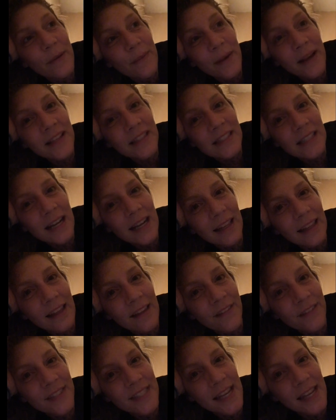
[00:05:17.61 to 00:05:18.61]
We might start
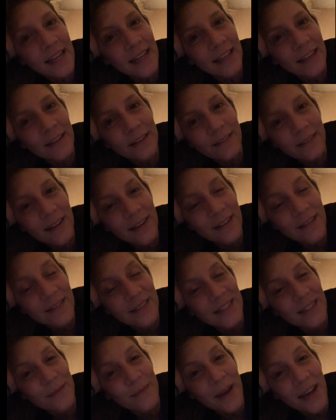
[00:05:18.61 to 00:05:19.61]
levitating. Who
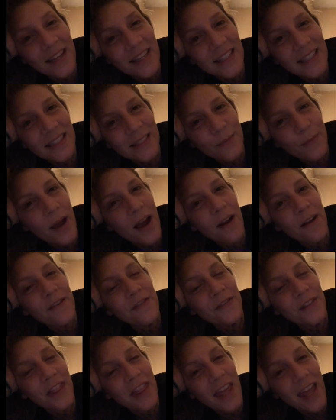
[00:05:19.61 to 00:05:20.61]
knows? The mind is a
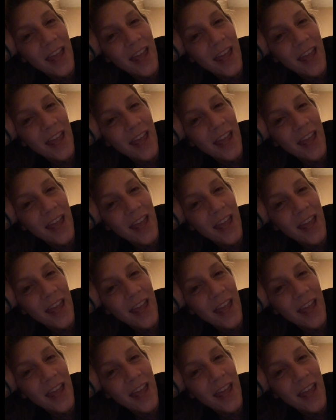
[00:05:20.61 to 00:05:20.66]
powerful